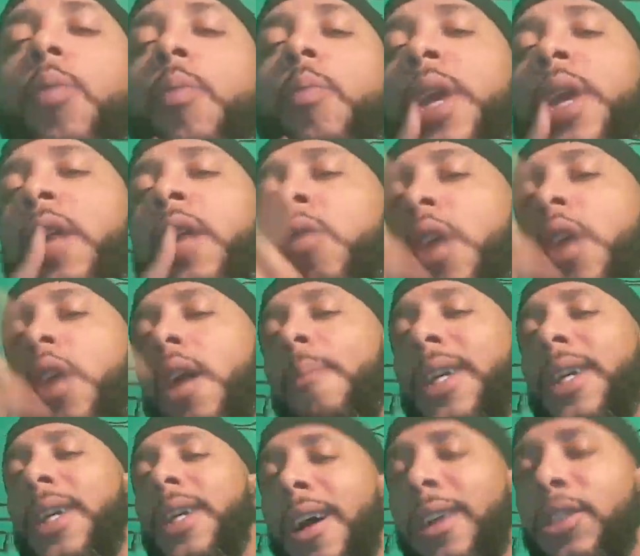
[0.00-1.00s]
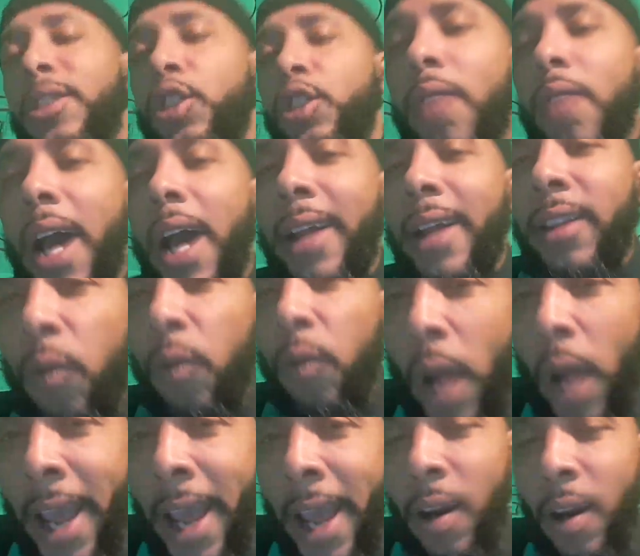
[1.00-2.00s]
pill, because you got the
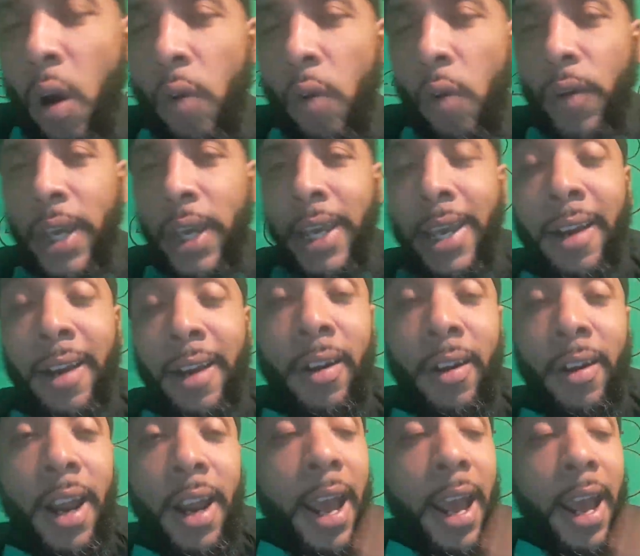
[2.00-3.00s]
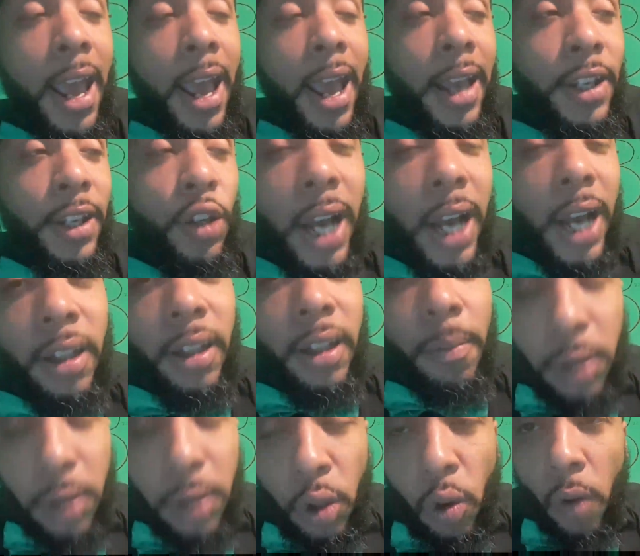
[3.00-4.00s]
red over here, and you got the
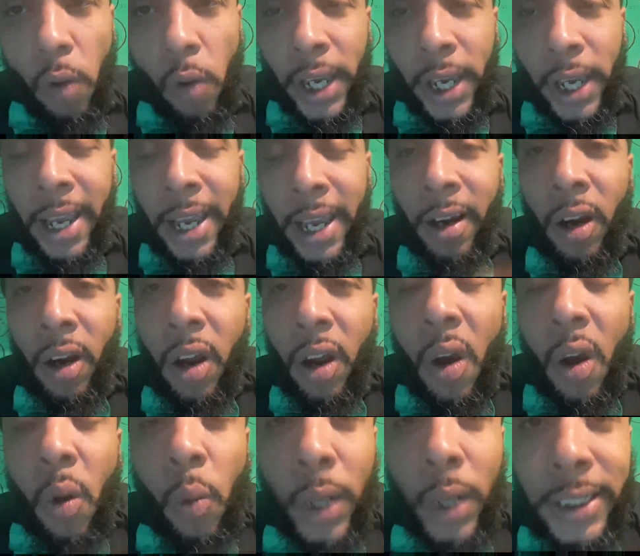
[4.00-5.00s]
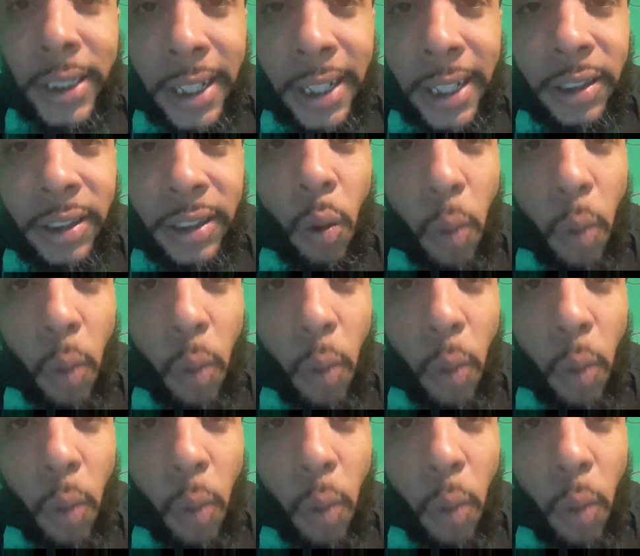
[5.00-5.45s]
blue over here, which is the